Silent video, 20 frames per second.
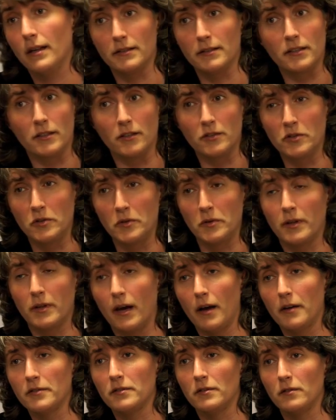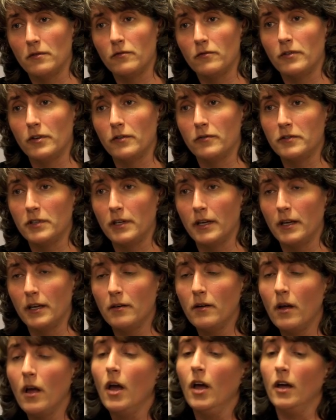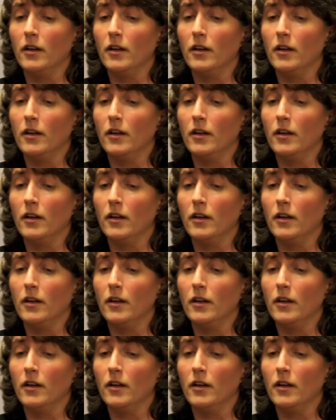until 2015.